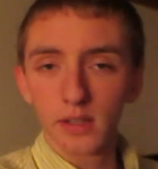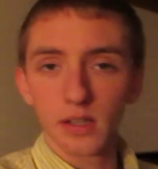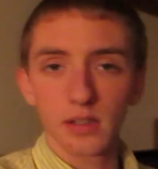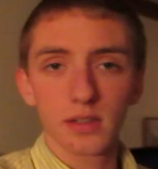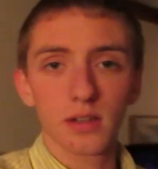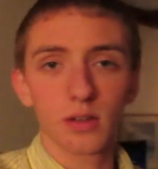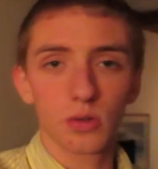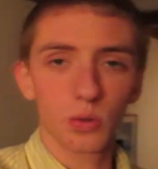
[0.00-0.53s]

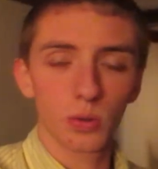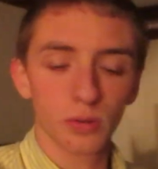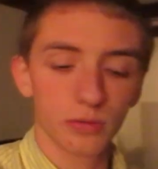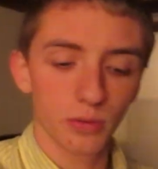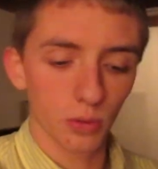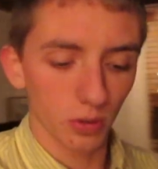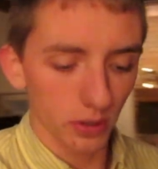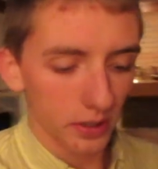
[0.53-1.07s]
It's now
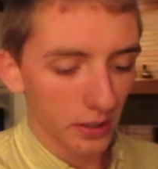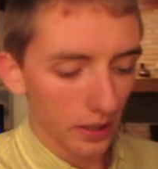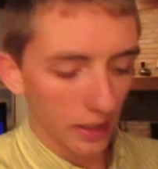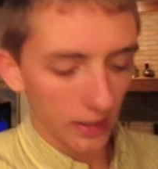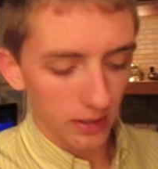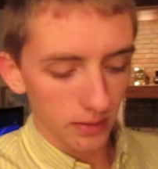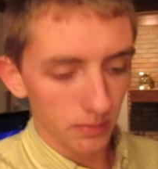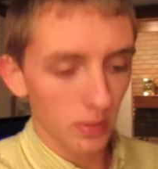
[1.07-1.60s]
12.14
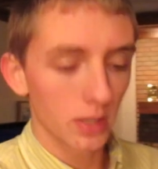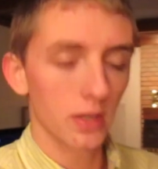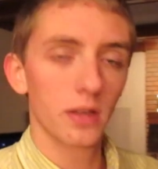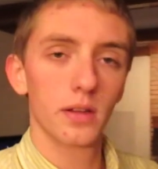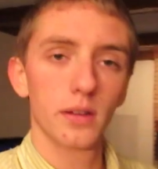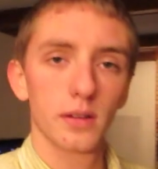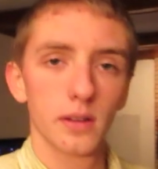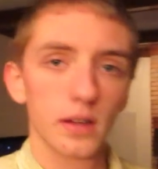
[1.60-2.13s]
a.m.
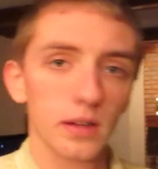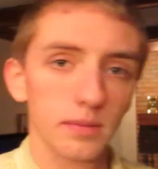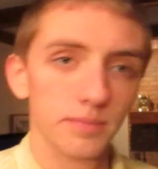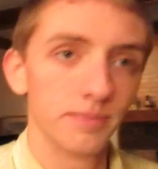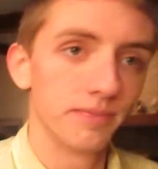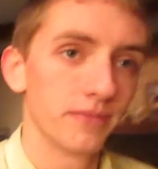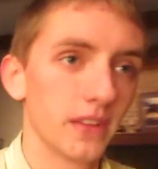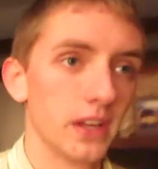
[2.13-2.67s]

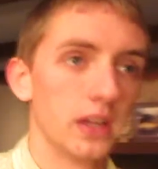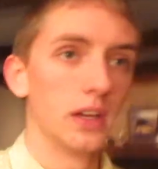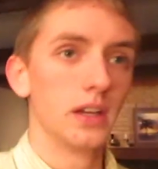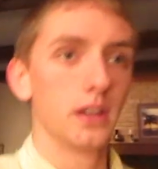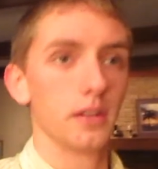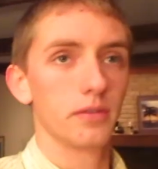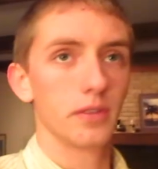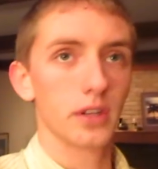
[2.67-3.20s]
Um,
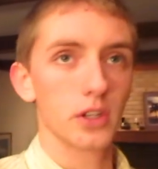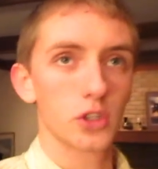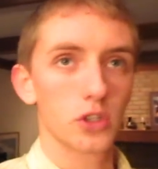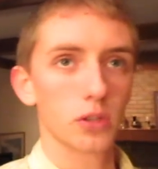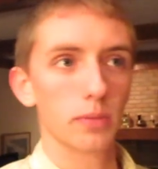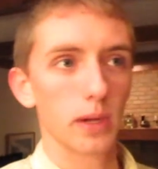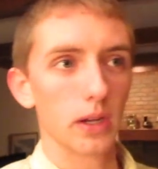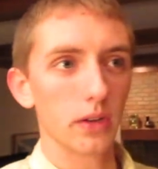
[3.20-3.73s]
I
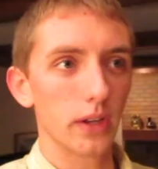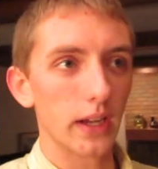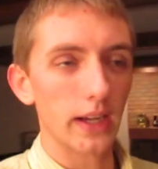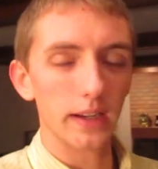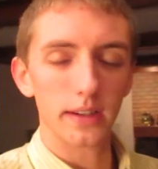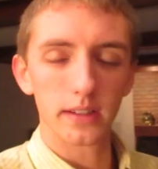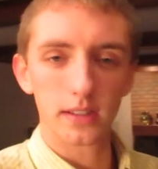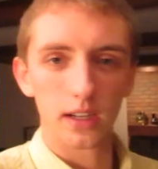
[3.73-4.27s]
finished about
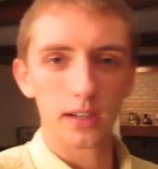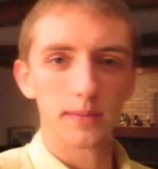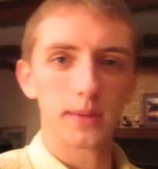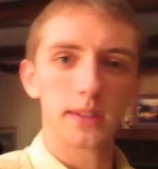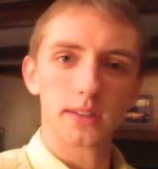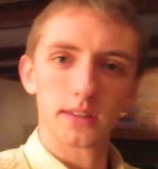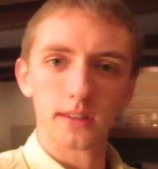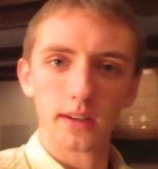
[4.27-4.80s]
eight
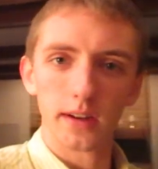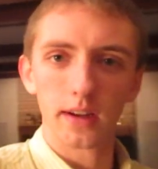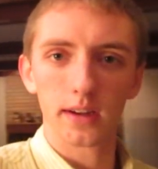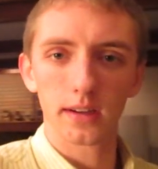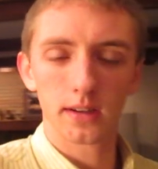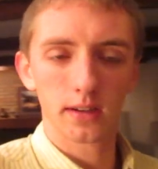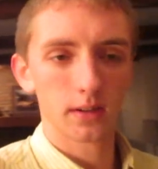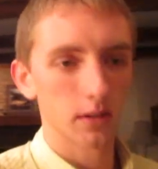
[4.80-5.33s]
assignments
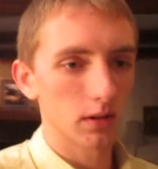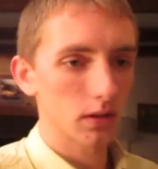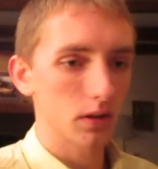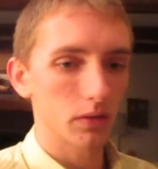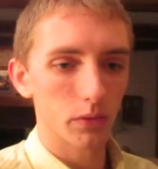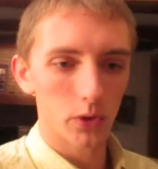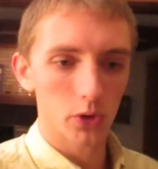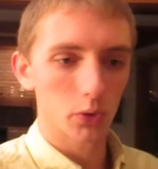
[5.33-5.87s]
today,
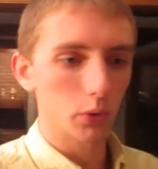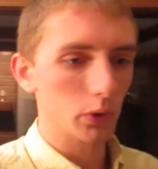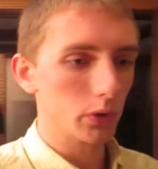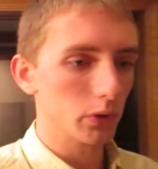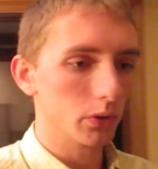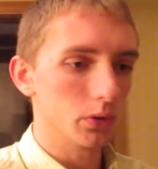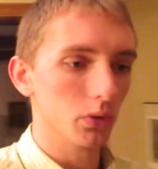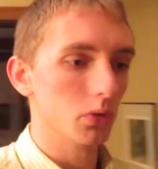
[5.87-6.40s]
all of which were
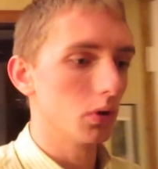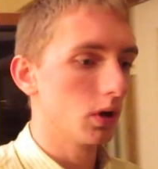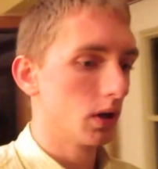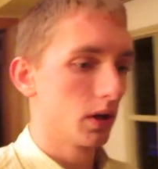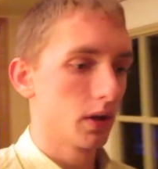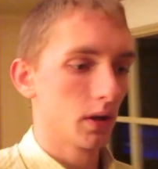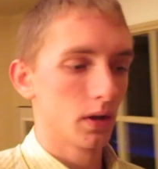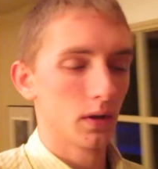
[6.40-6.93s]
due
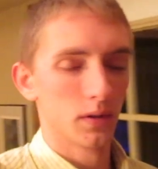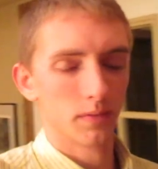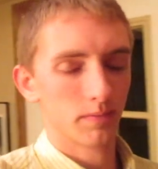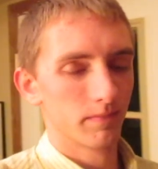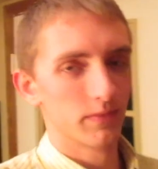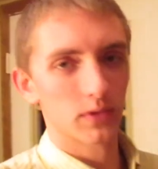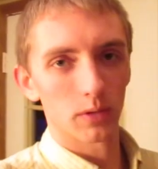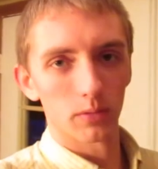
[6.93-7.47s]

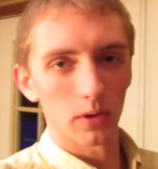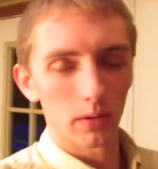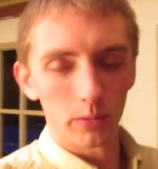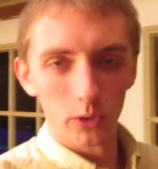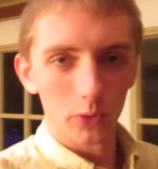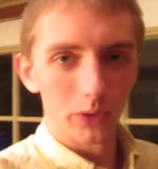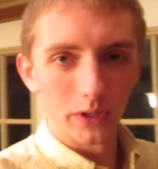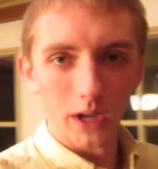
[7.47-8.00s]
sometime
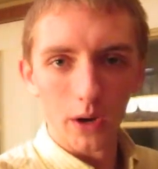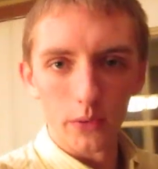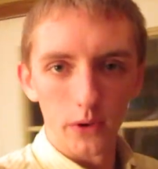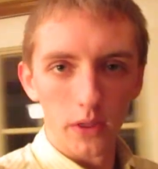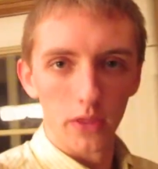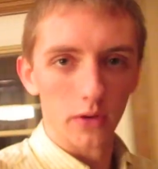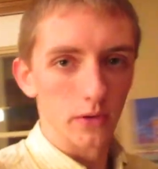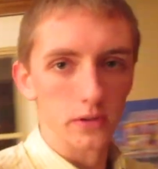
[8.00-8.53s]
between now
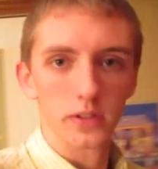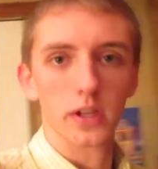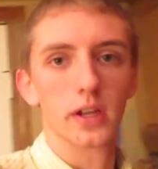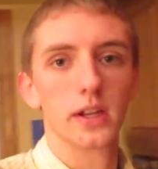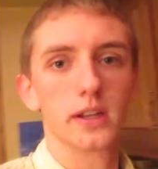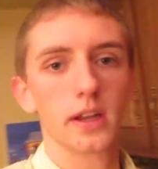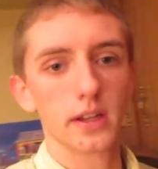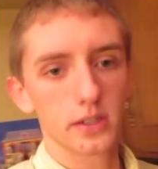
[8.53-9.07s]
and
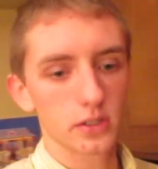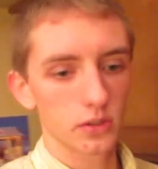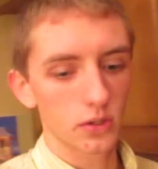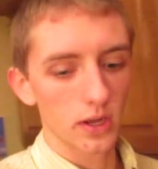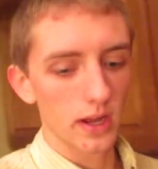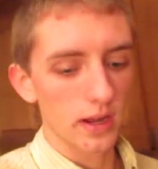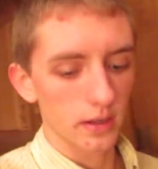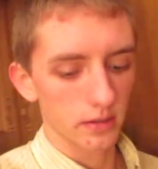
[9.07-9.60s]
Thursday. I still
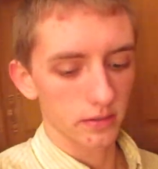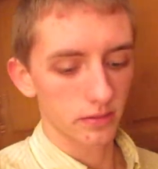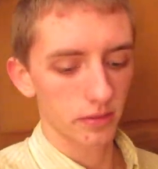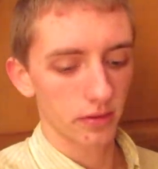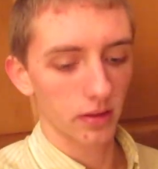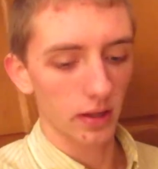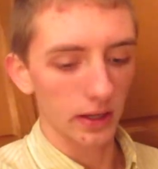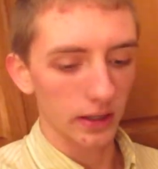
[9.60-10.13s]
have
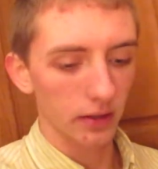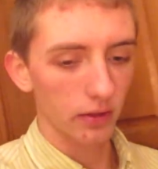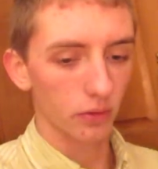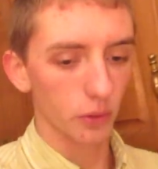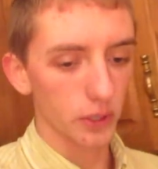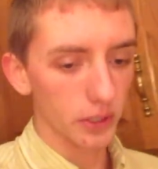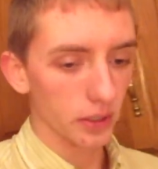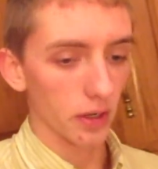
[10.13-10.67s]
like
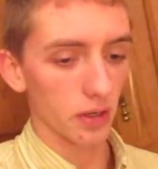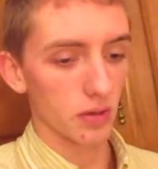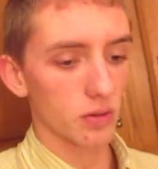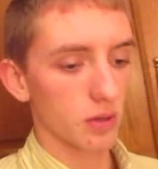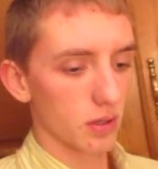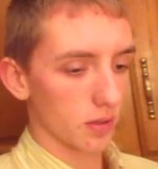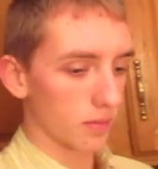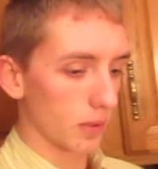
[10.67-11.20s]
three to
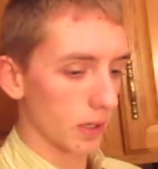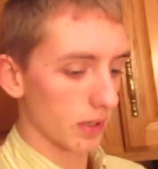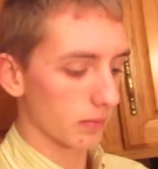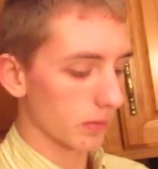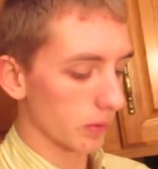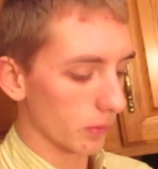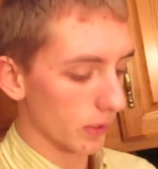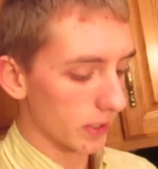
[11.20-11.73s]
go, but I'm
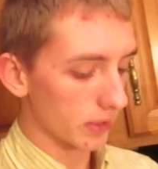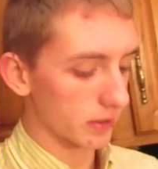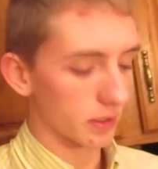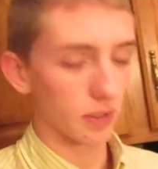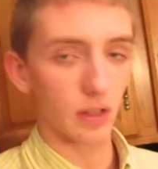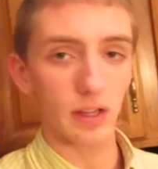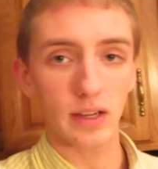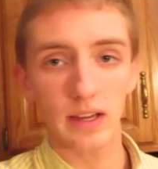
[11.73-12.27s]
gonna wait
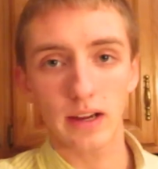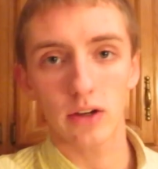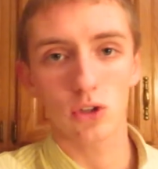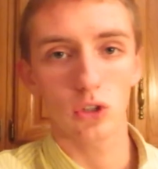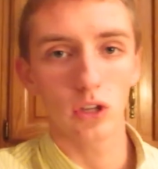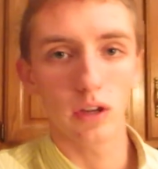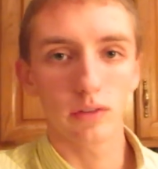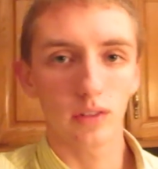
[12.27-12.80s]
until I
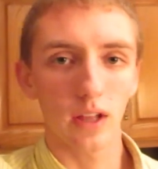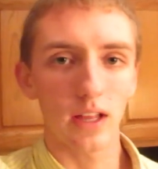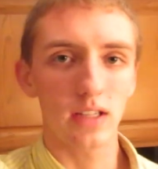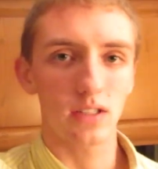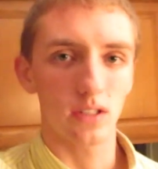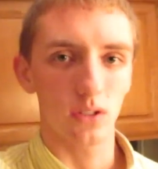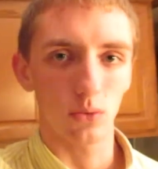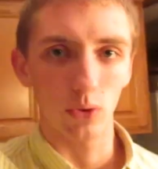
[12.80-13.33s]
actually have
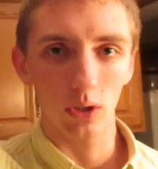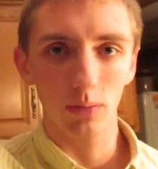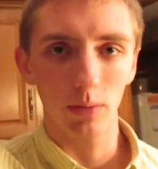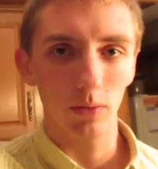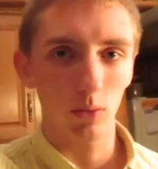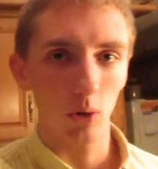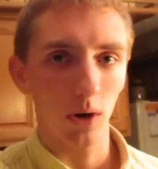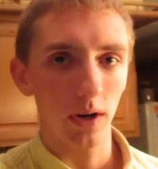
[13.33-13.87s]
class this week
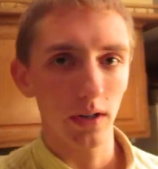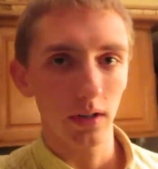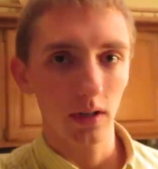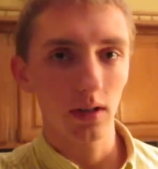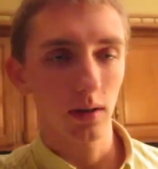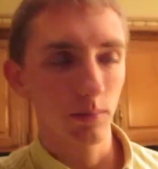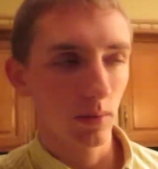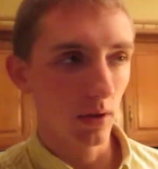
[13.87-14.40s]
before I
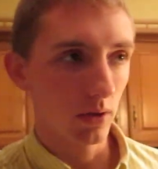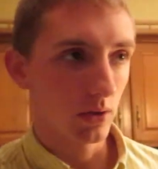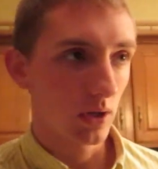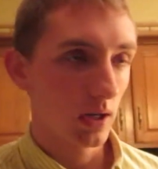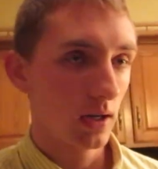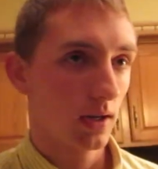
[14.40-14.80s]
attempt those.